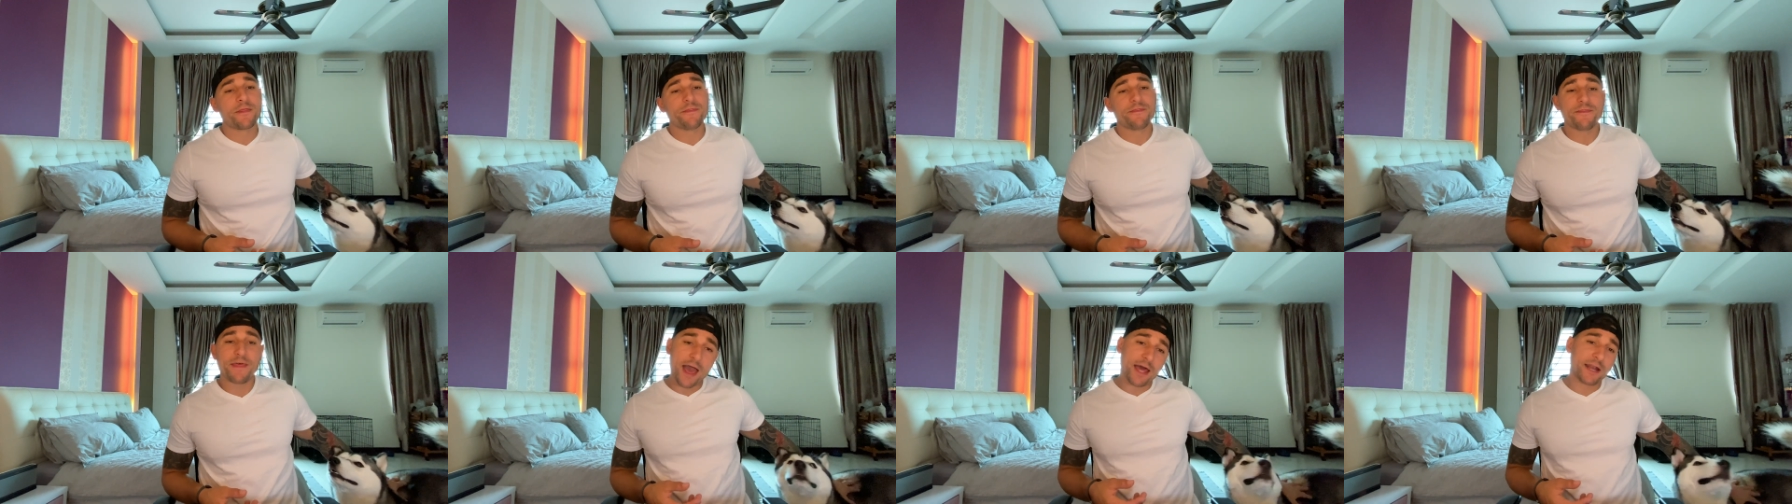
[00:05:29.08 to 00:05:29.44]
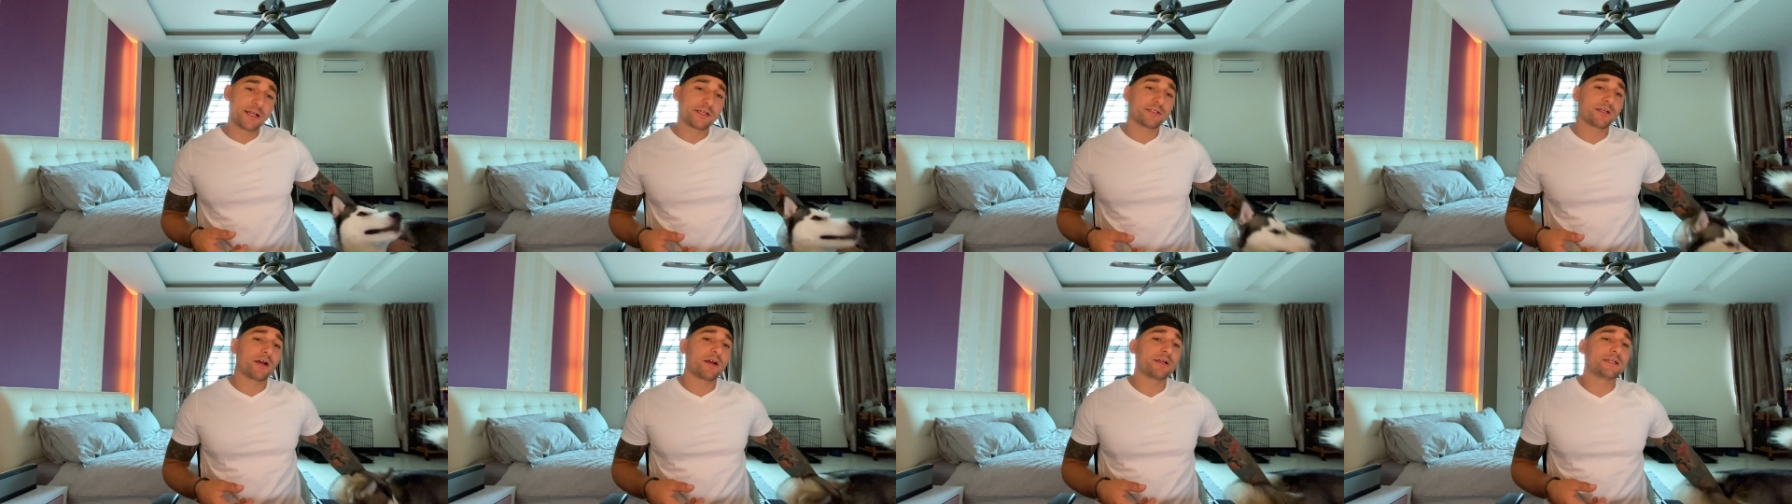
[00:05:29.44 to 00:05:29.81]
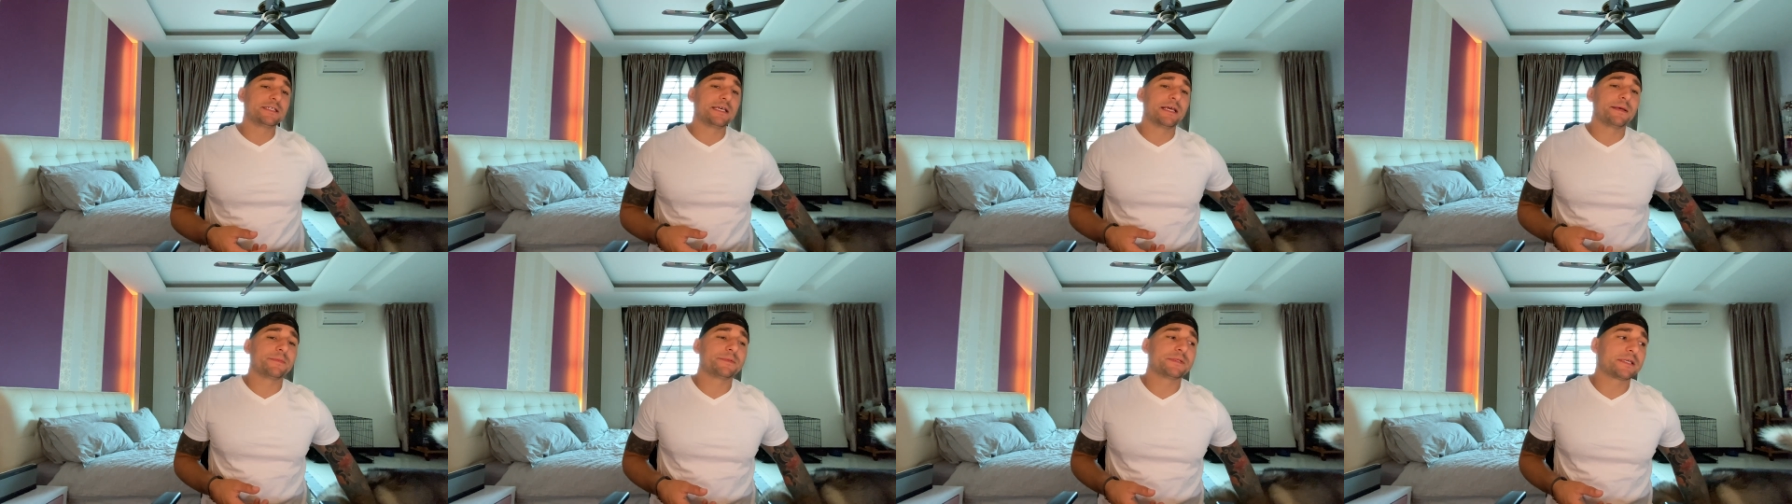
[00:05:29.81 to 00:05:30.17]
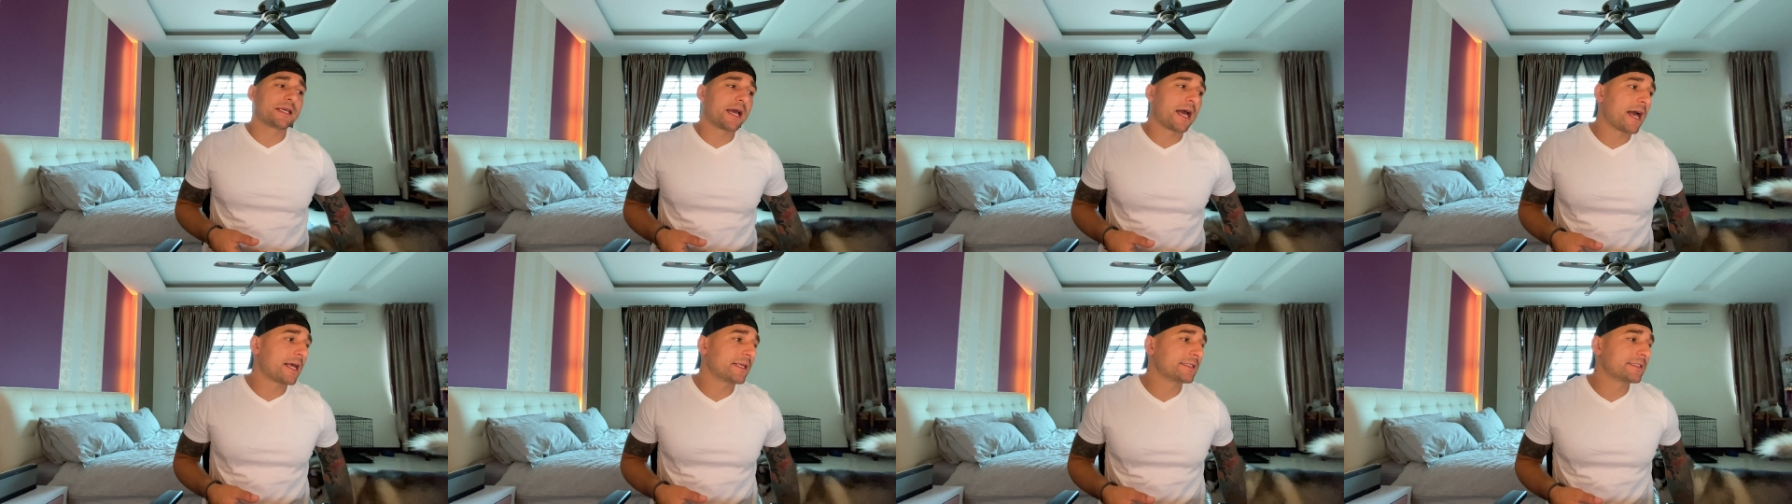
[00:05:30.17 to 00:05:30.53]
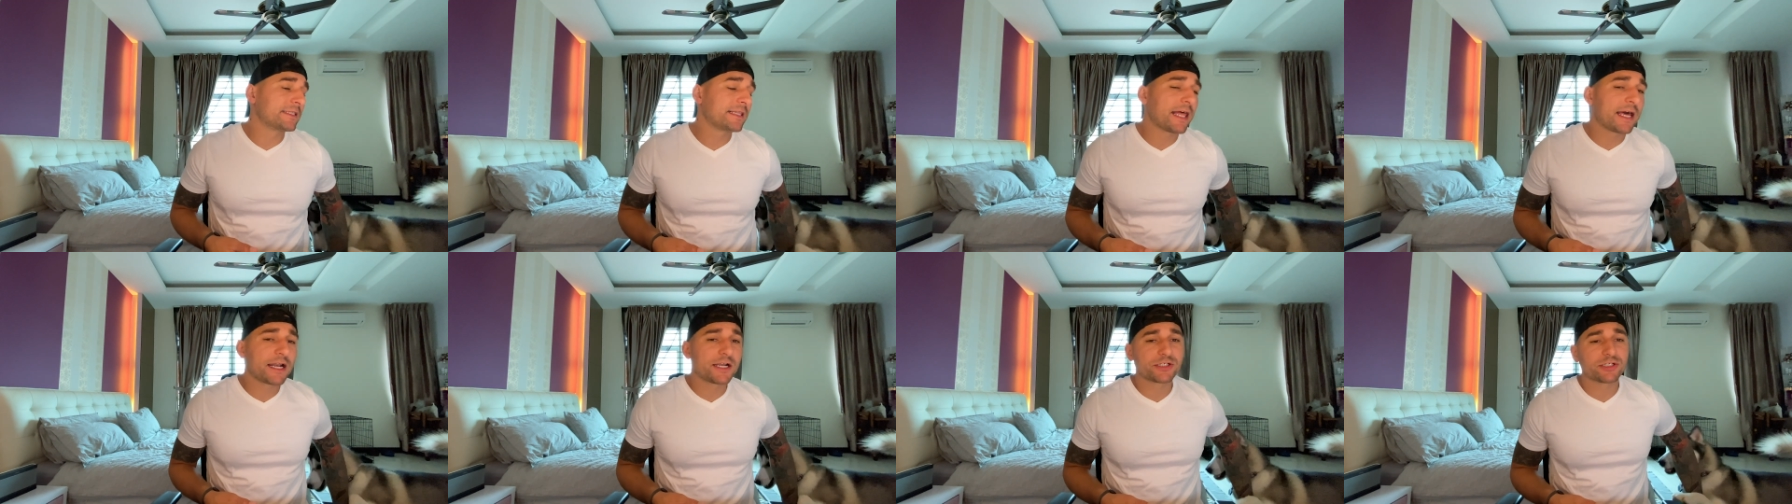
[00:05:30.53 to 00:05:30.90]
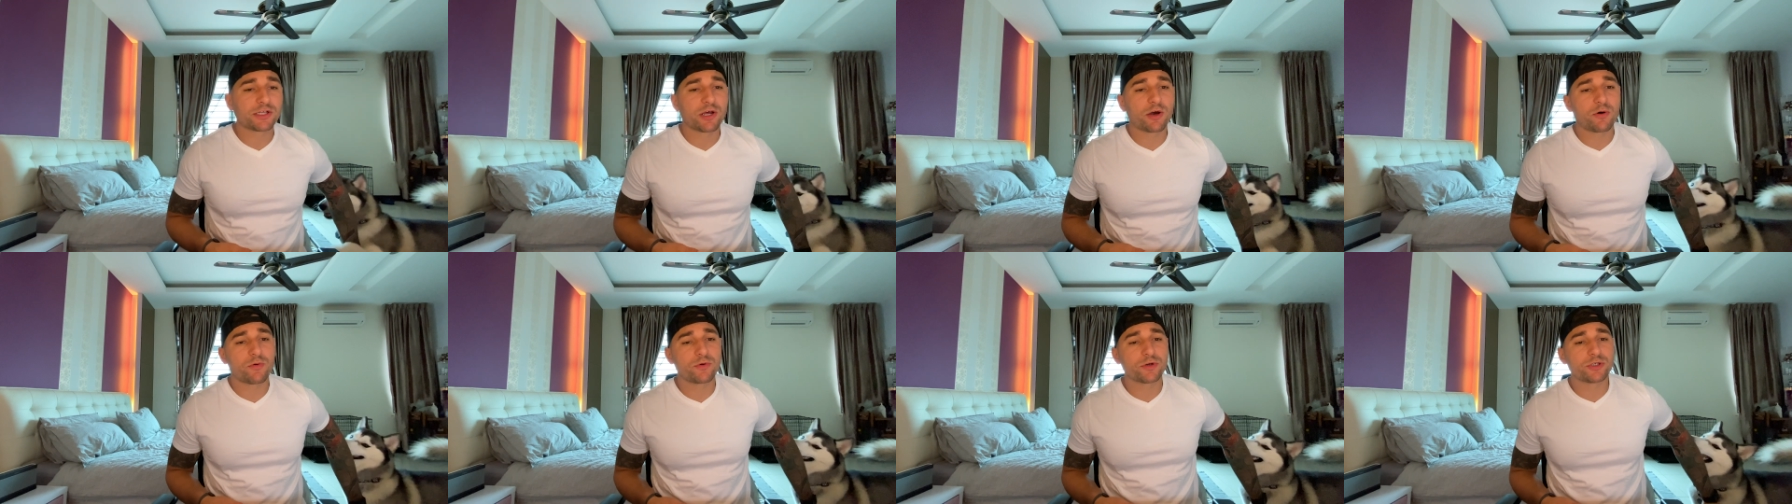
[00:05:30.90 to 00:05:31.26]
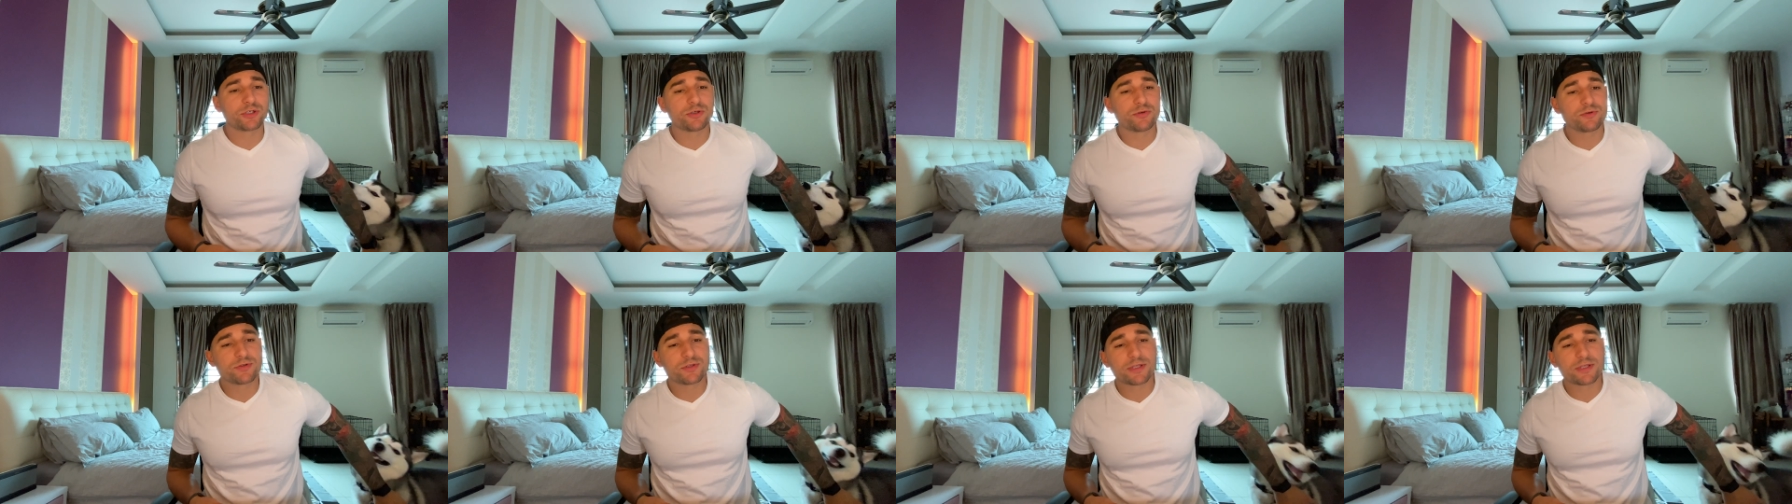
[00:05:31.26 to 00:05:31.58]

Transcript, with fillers: that is our tips, guys. Let us know what you